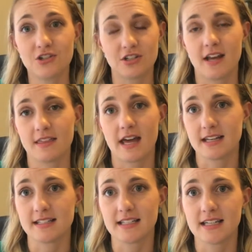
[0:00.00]
just not that
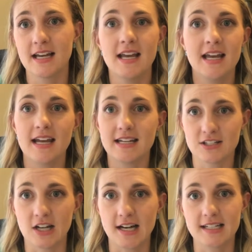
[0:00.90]
easy. It
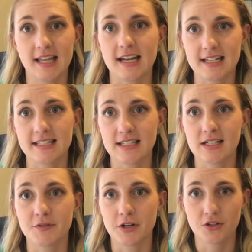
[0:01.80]
is not that
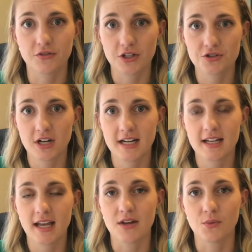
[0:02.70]
easy when you're
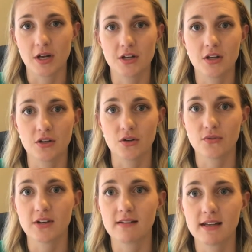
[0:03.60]
frustrated and when you're
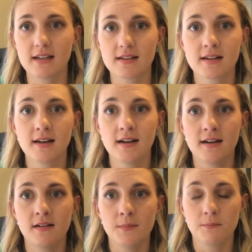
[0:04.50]
feeling
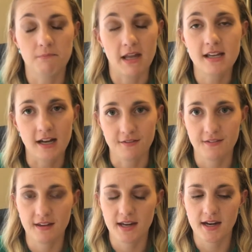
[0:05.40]
any kind of
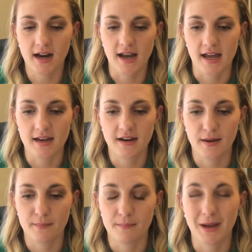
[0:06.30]
feeling. And
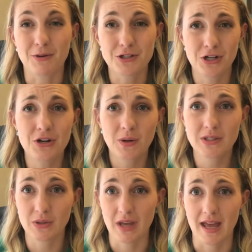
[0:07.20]
I want you to know
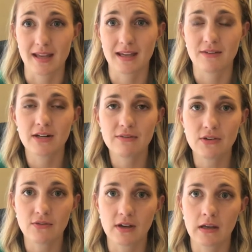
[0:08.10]
it's okay. Even if
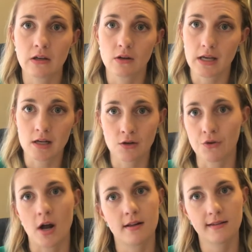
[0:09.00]
you feel like you're like
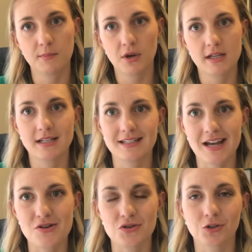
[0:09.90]
chronically breaking
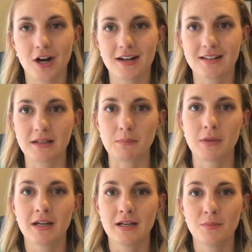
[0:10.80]
down or chronically
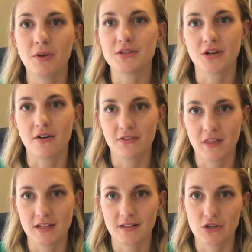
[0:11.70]
pissed off at
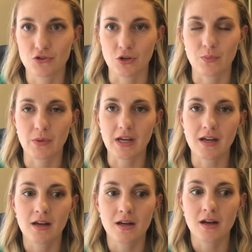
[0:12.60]
things that you shouldn't be,